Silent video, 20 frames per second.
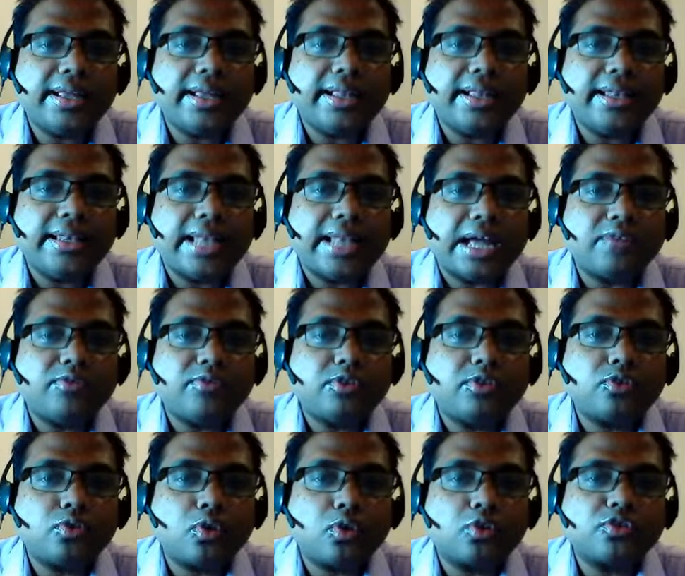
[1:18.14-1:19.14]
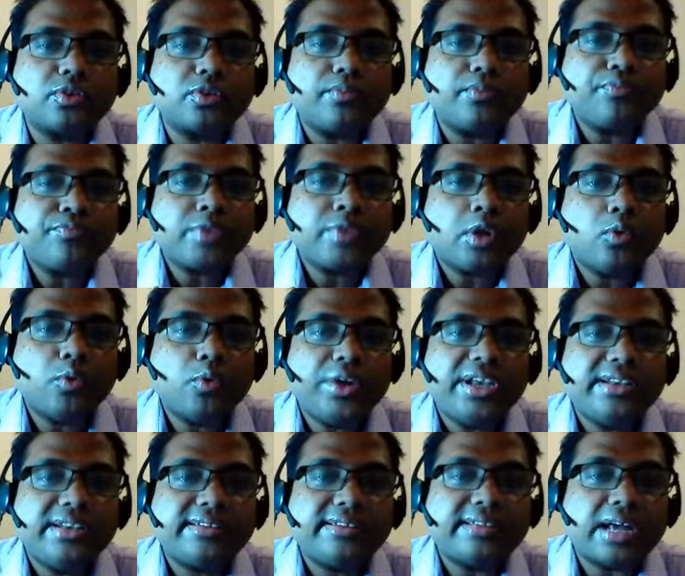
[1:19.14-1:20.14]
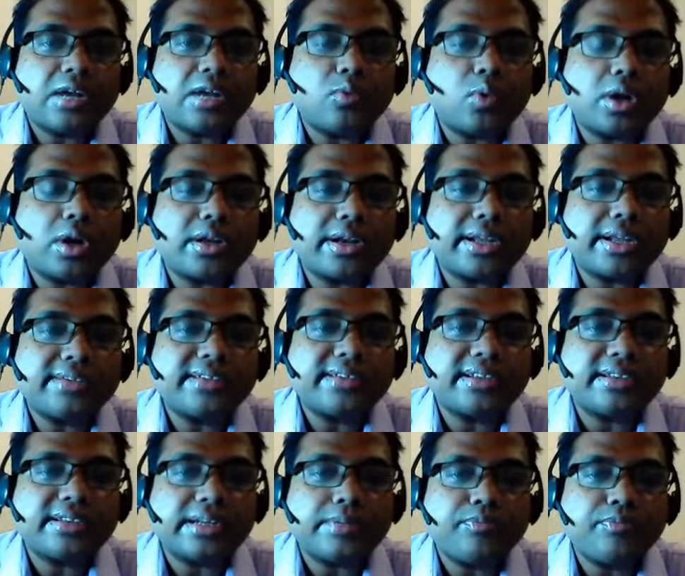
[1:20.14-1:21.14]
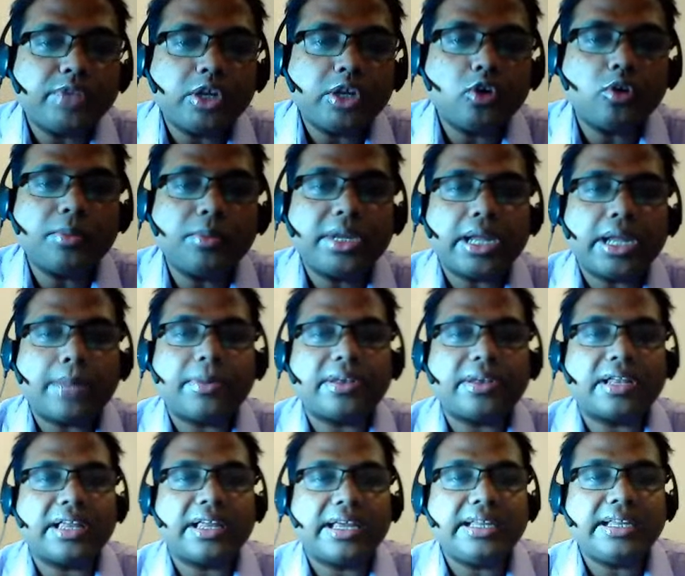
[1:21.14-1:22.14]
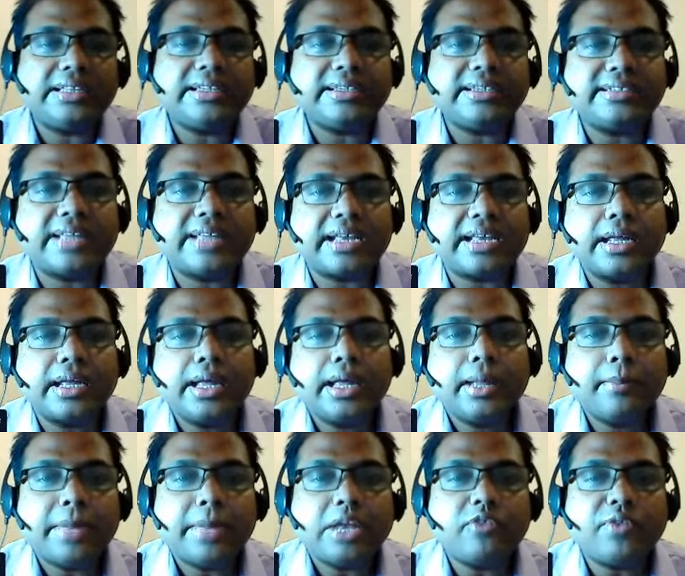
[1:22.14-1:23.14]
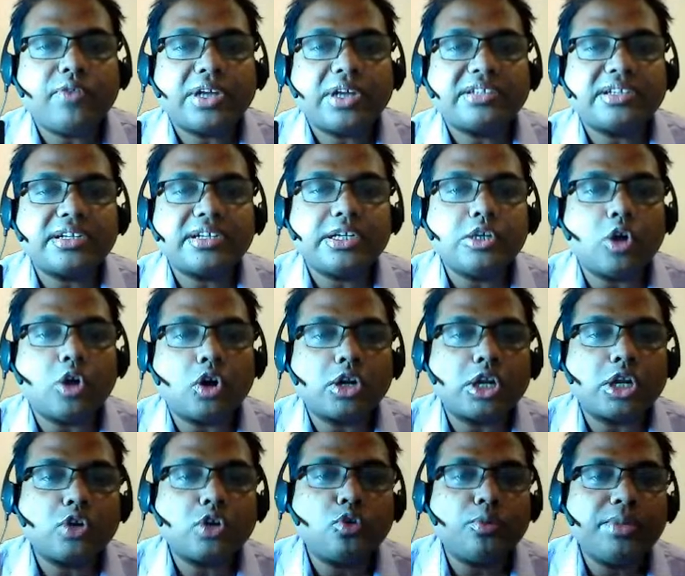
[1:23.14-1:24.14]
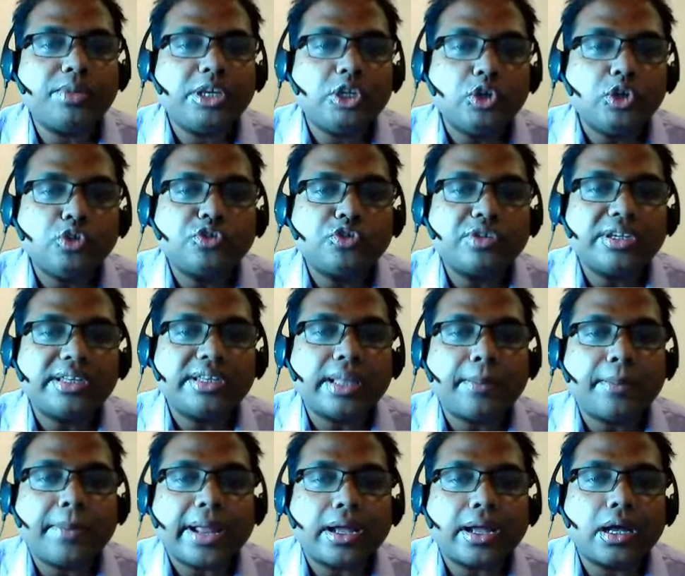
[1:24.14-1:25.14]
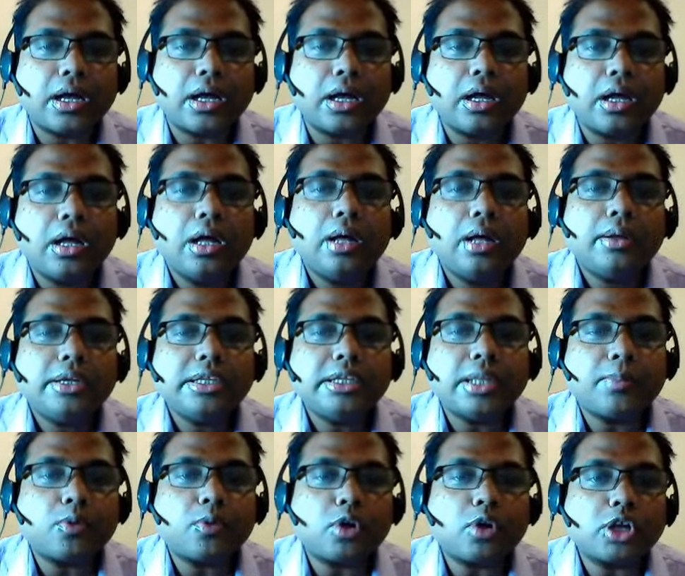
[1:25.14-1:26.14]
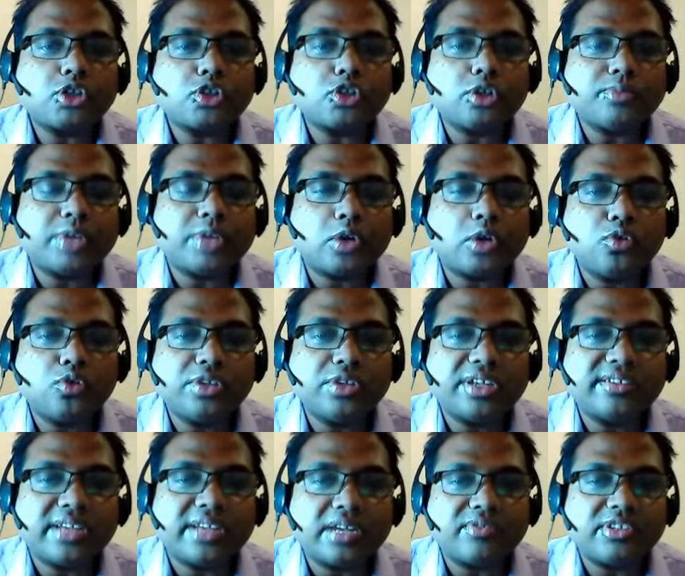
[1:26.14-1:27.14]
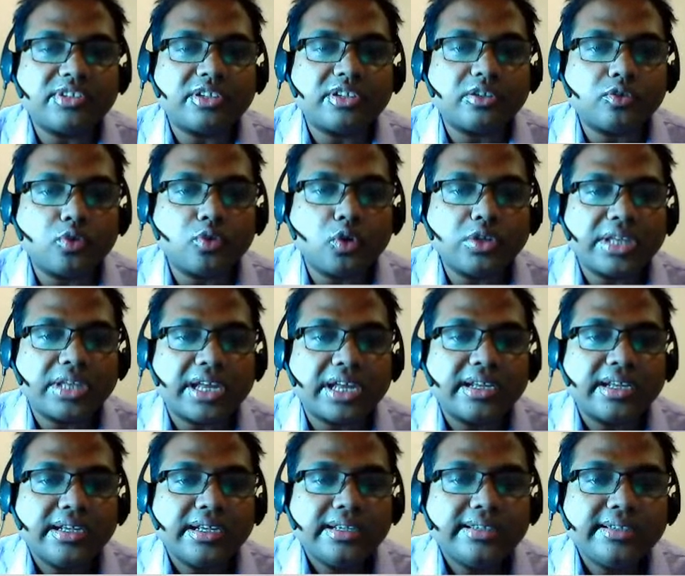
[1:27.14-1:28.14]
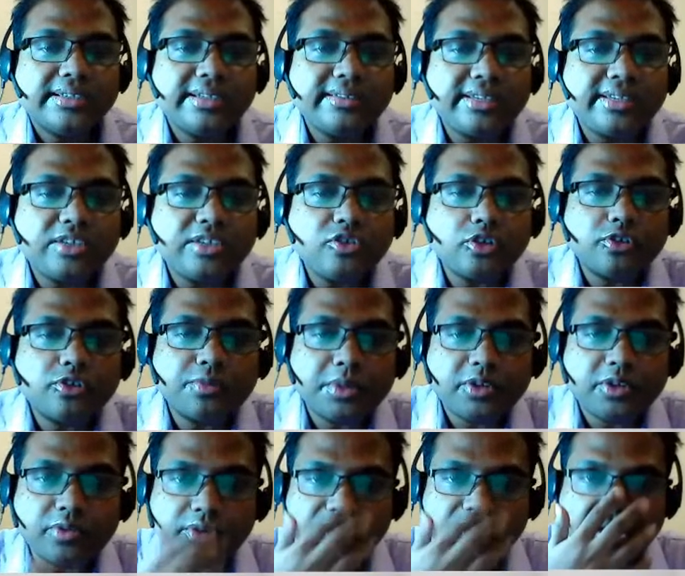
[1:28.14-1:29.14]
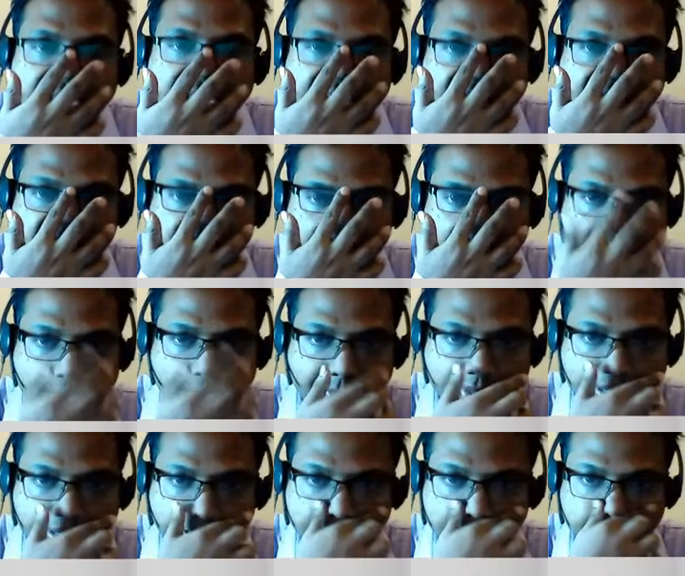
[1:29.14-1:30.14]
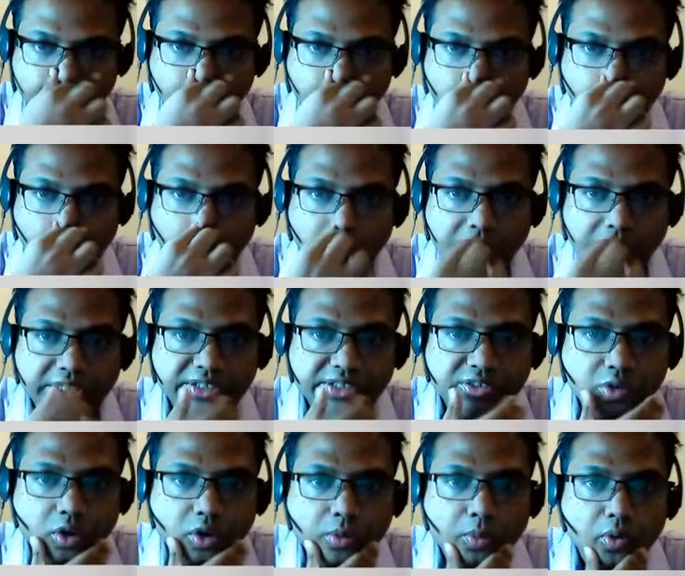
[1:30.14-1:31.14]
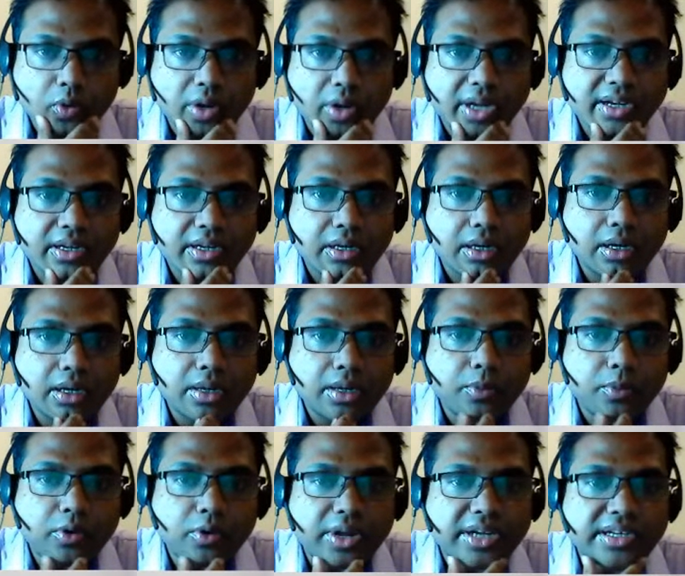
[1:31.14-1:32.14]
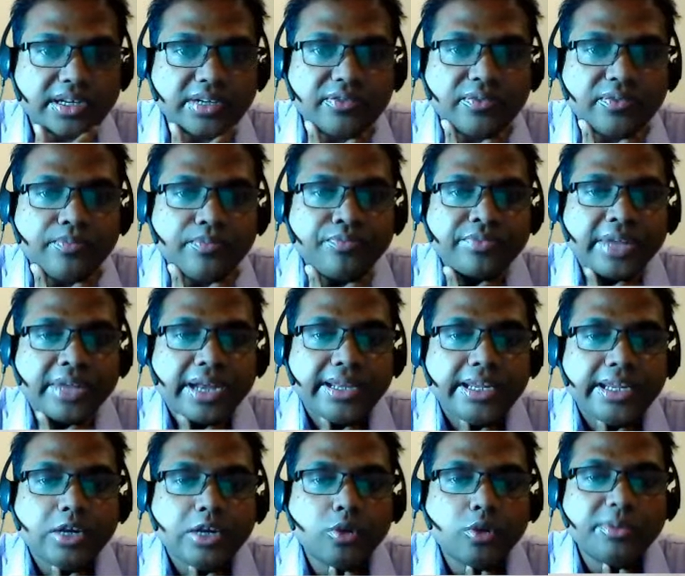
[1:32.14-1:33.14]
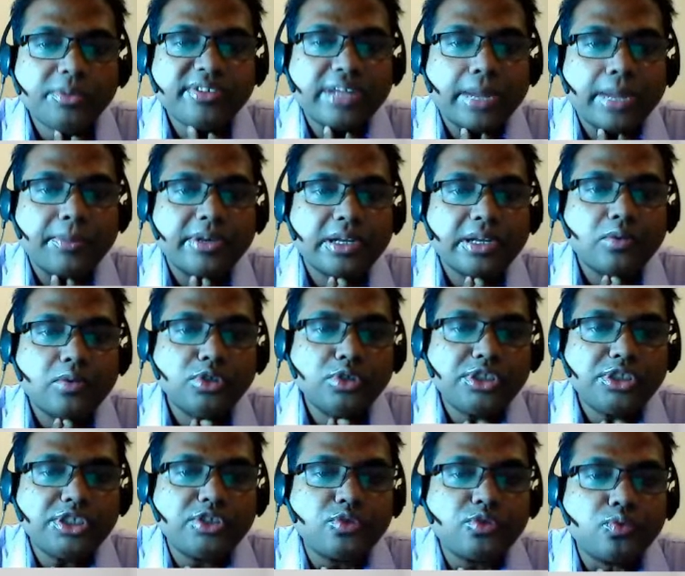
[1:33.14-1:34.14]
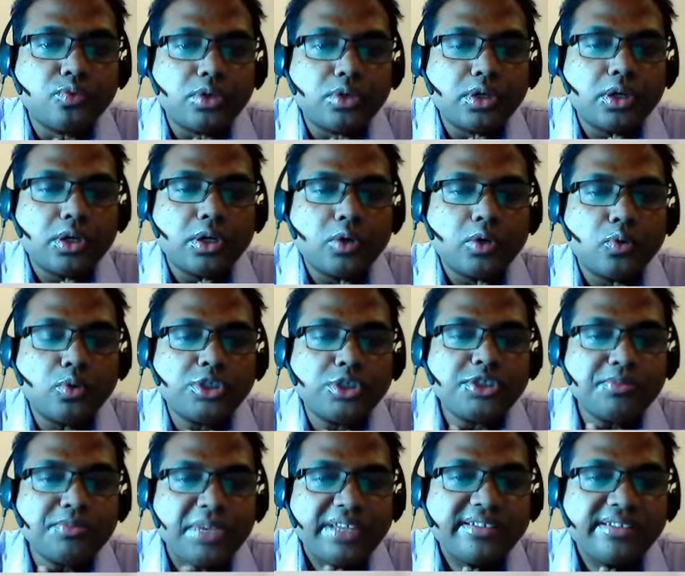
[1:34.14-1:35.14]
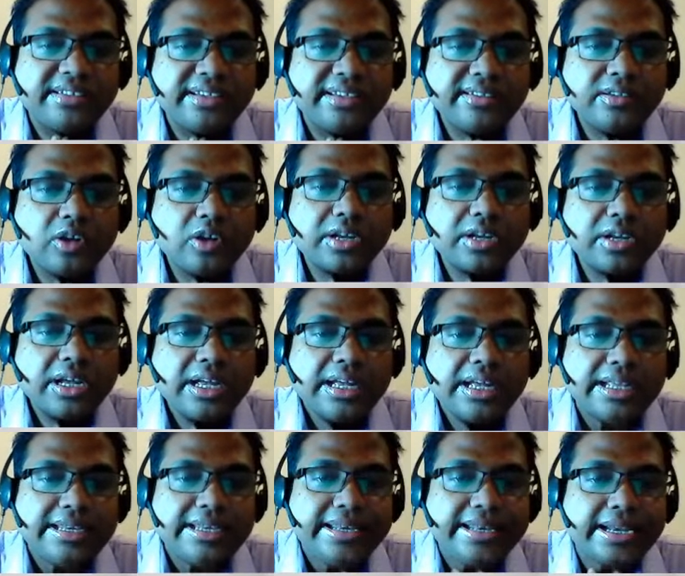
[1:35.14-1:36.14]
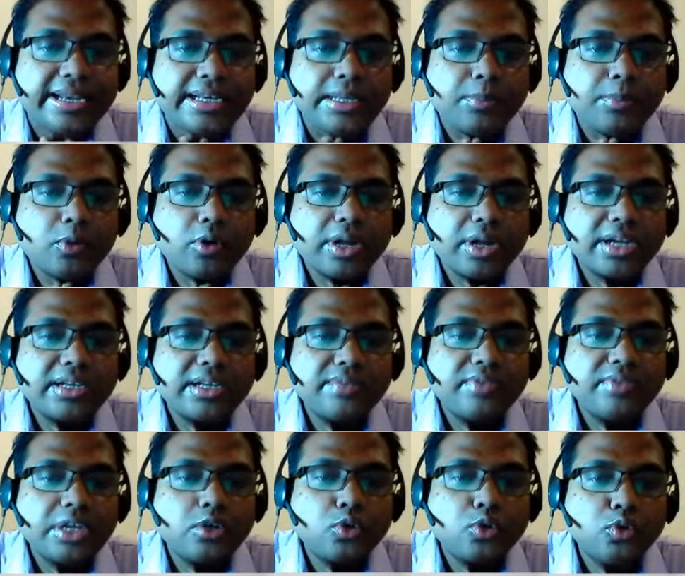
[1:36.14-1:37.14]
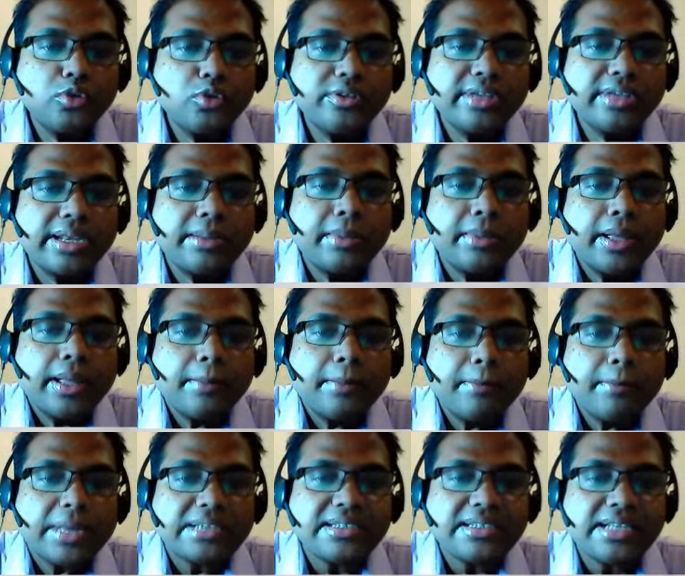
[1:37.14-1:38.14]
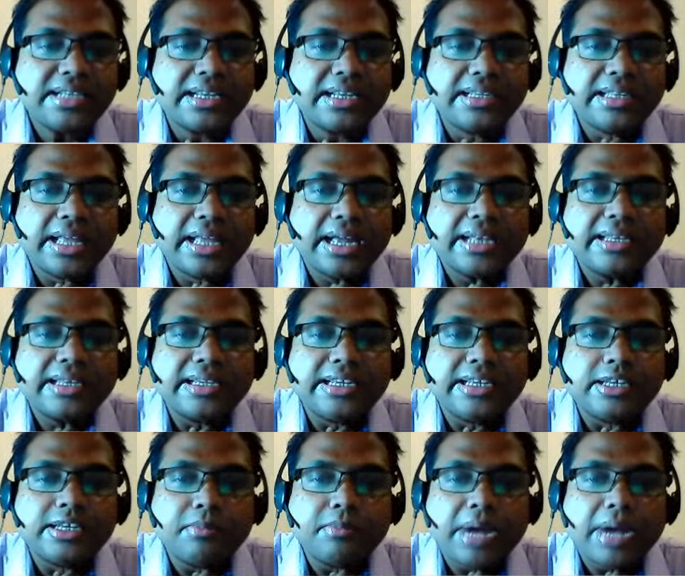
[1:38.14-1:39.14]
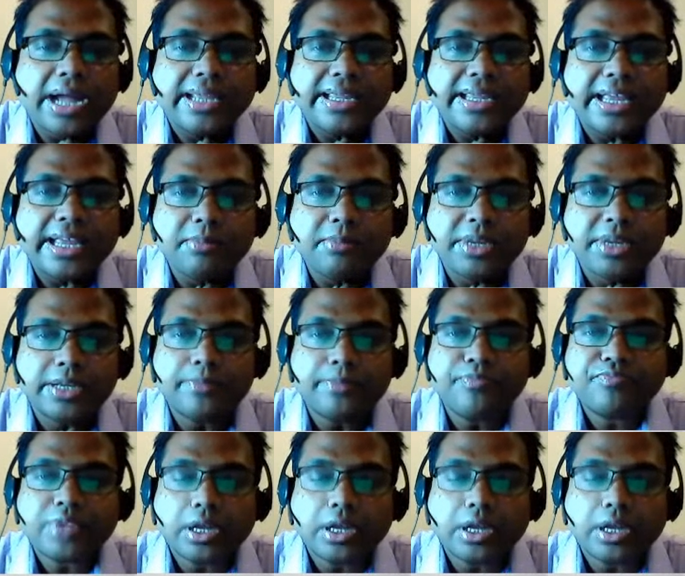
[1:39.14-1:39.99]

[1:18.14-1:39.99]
livestock, wind, sun, water, etc. Economic capital, anything that manufactured in order to be used in the production of the goods and services. Note that distinctions between financial capitals, which is not productive, and economics capital, which means is not directly productive, the tools and machinery that it buy can be.